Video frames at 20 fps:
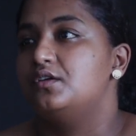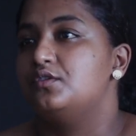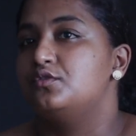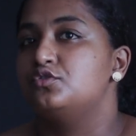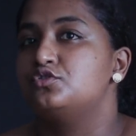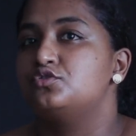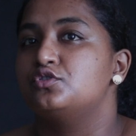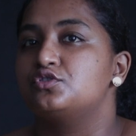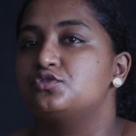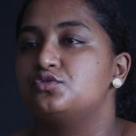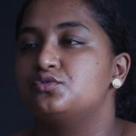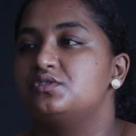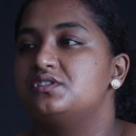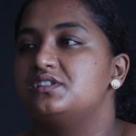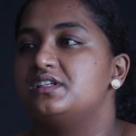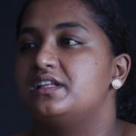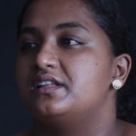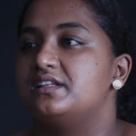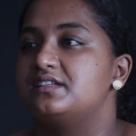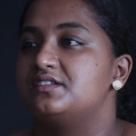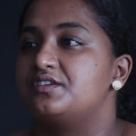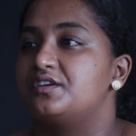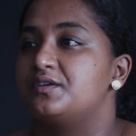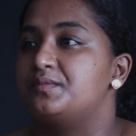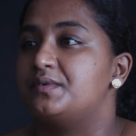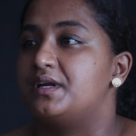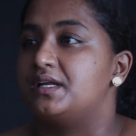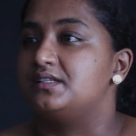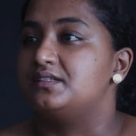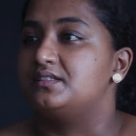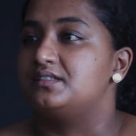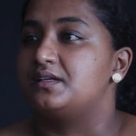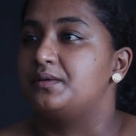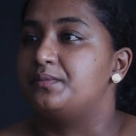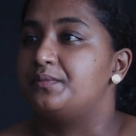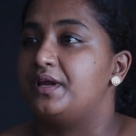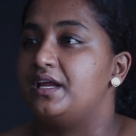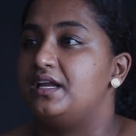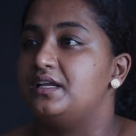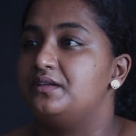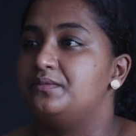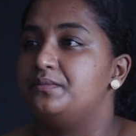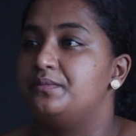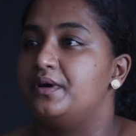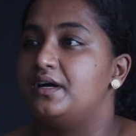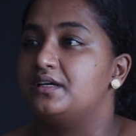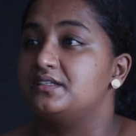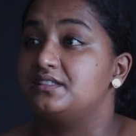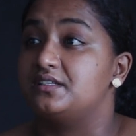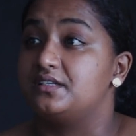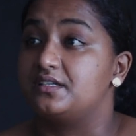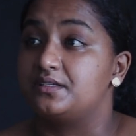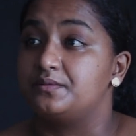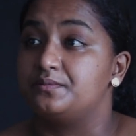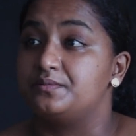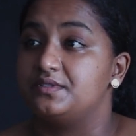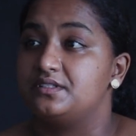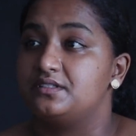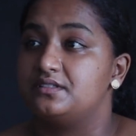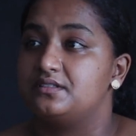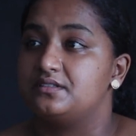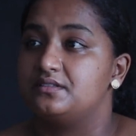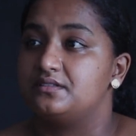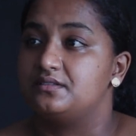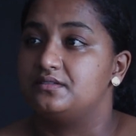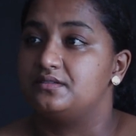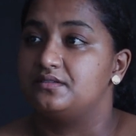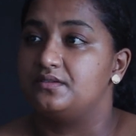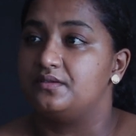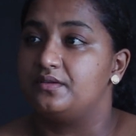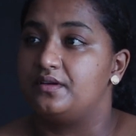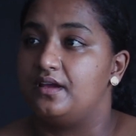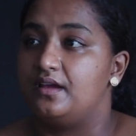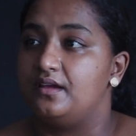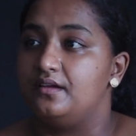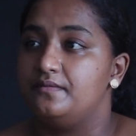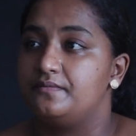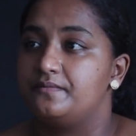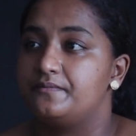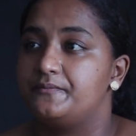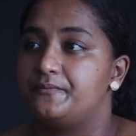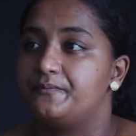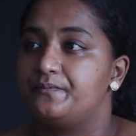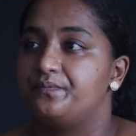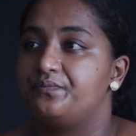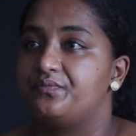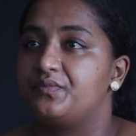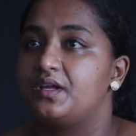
Those ones would say the script writers are paid per script, okay? Okay.